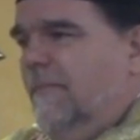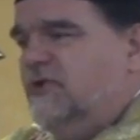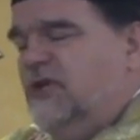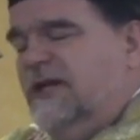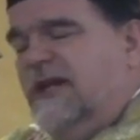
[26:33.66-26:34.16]

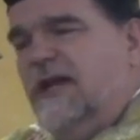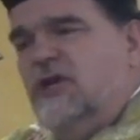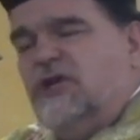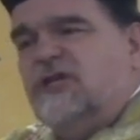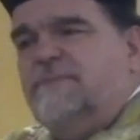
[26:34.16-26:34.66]
But she
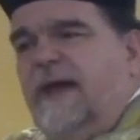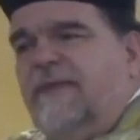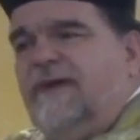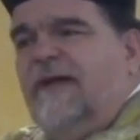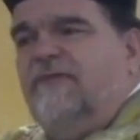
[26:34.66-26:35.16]
didn't just
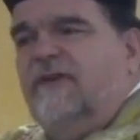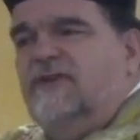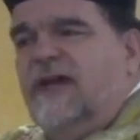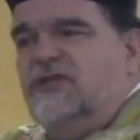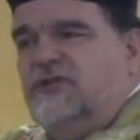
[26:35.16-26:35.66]
make that
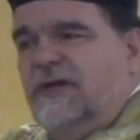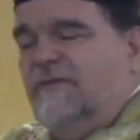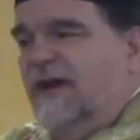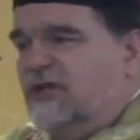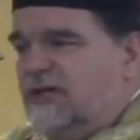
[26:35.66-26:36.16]
suggestion.
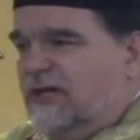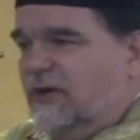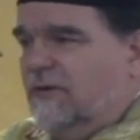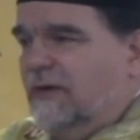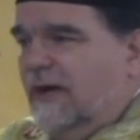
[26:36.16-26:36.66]
What did she
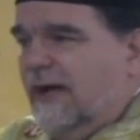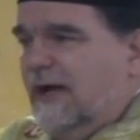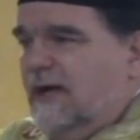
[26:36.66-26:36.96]
do?